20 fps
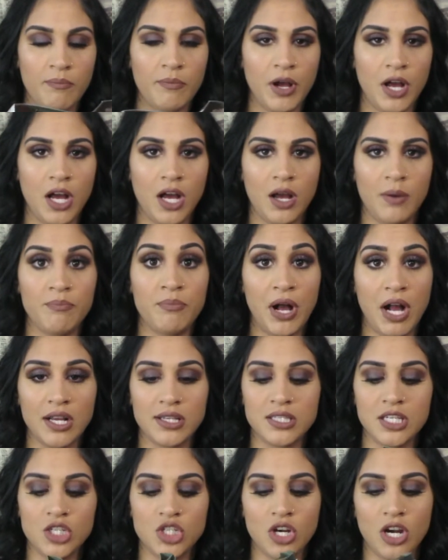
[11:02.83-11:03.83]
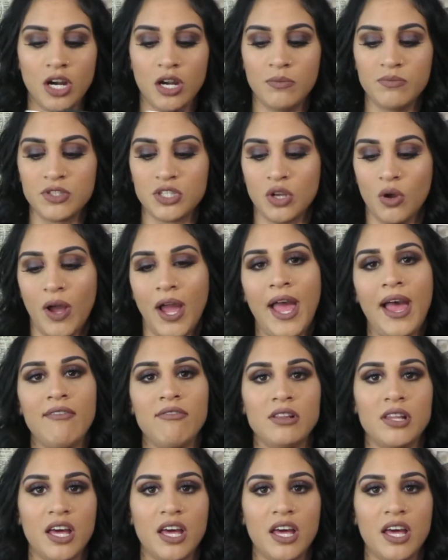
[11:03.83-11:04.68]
Boxycharm, so I have